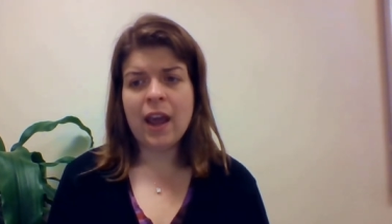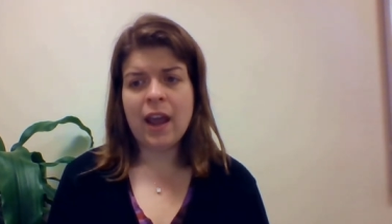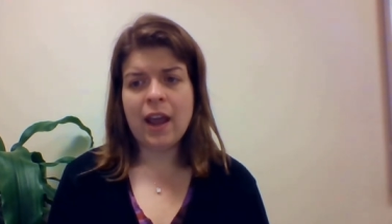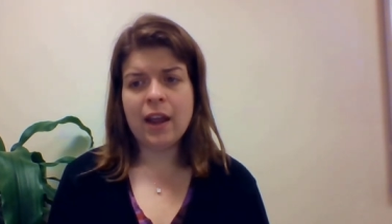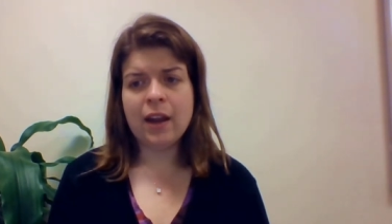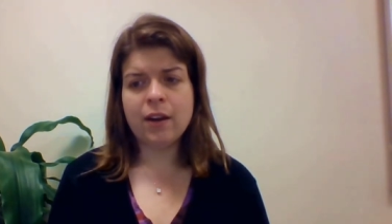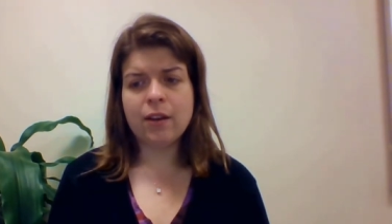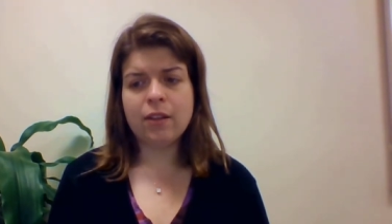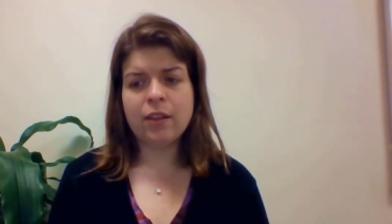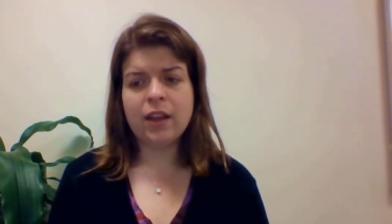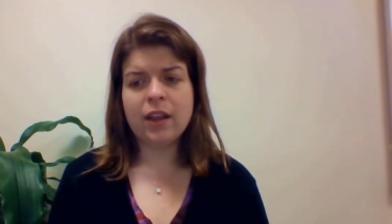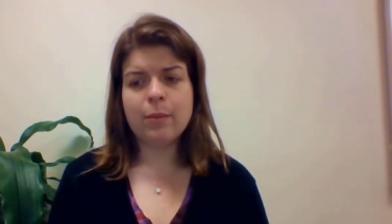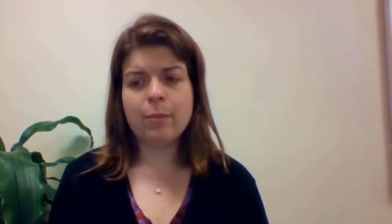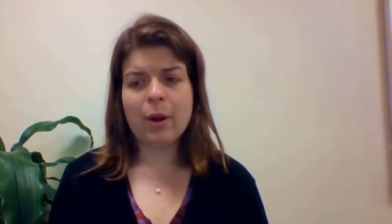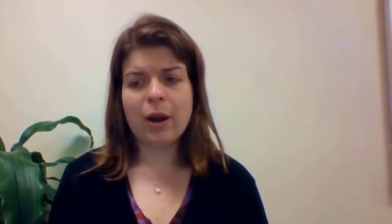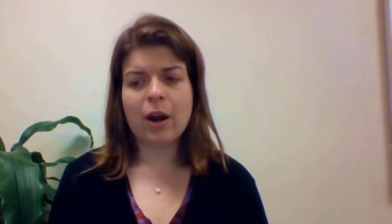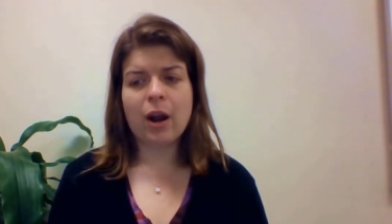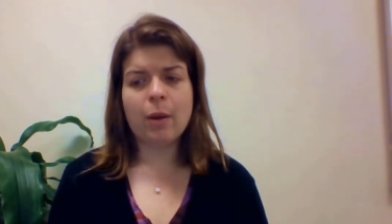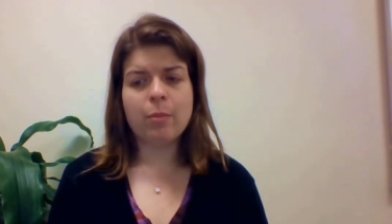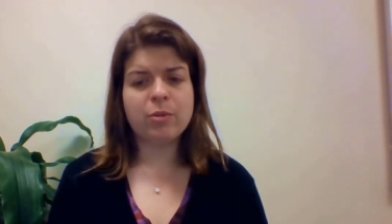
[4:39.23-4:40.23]
and think
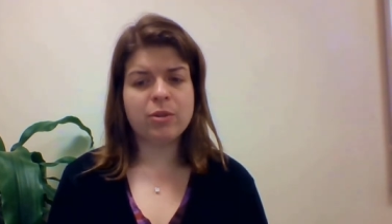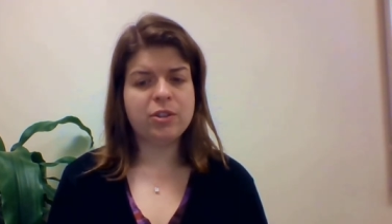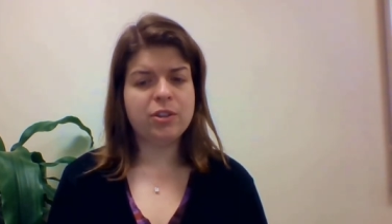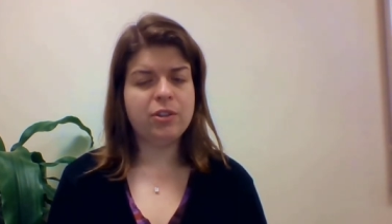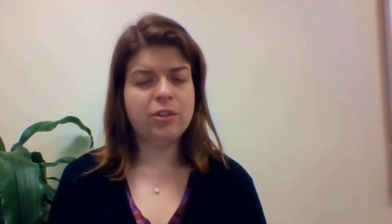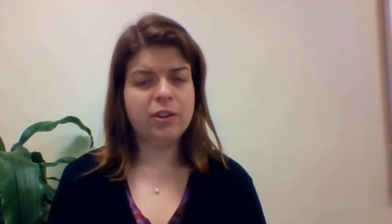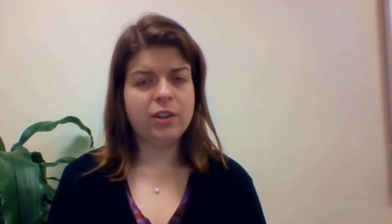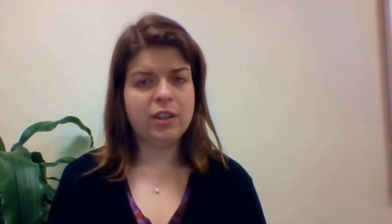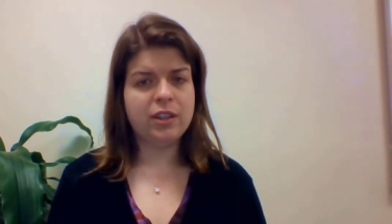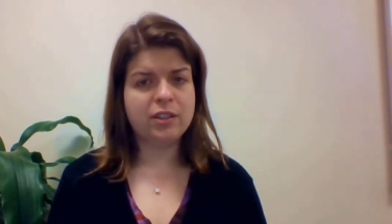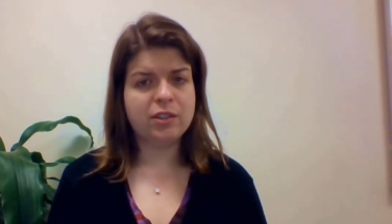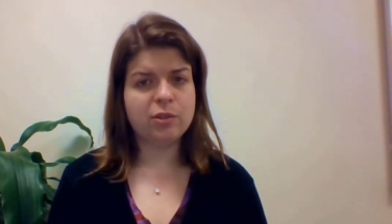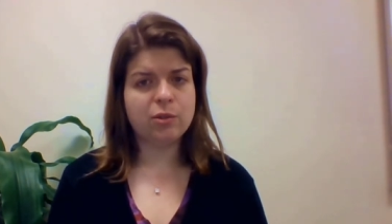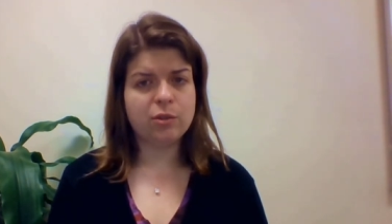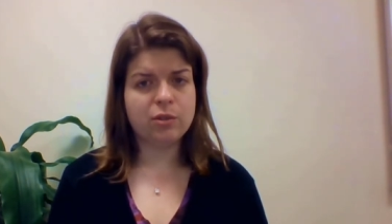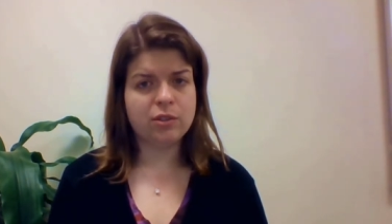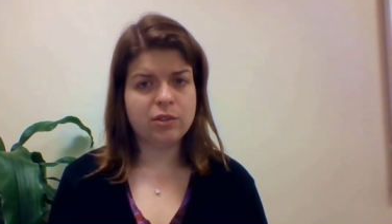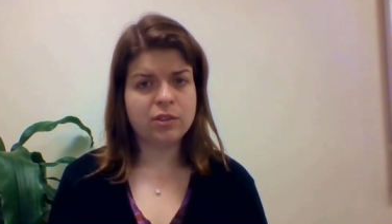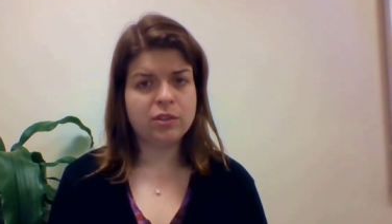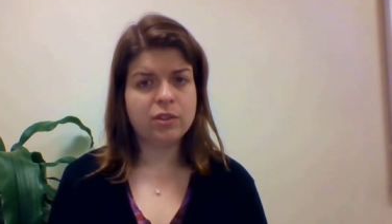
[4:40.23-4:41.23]
about opportunities
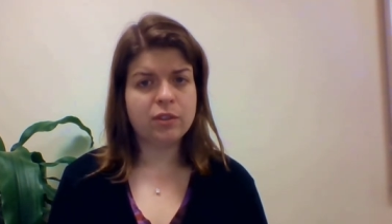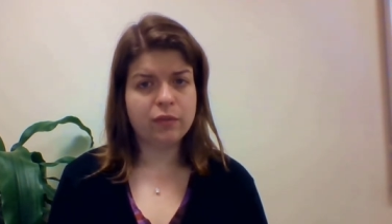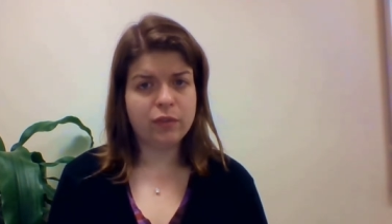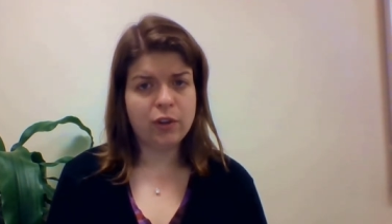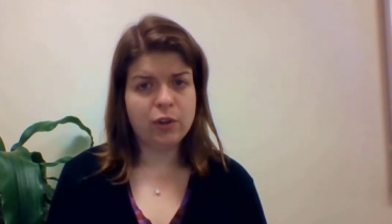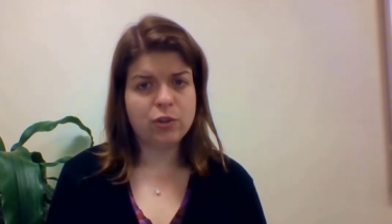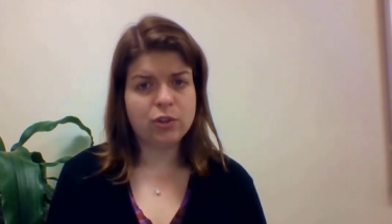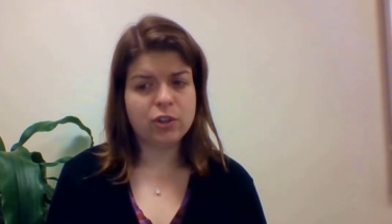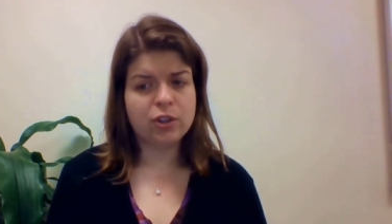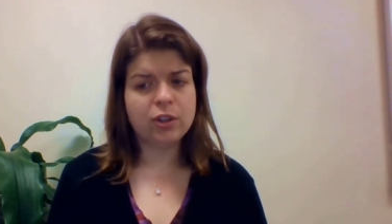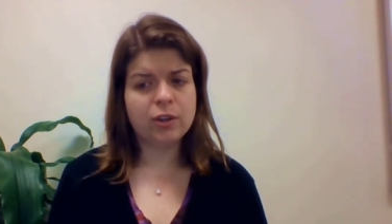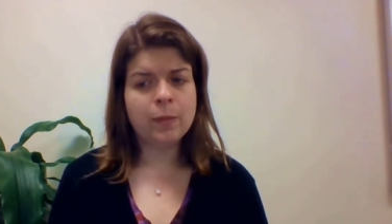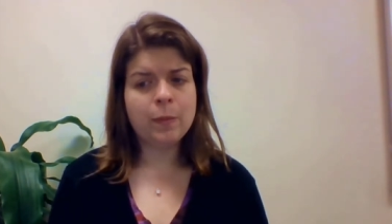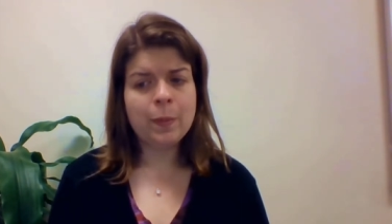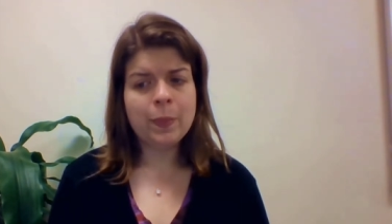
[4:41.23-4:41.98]
towards the future.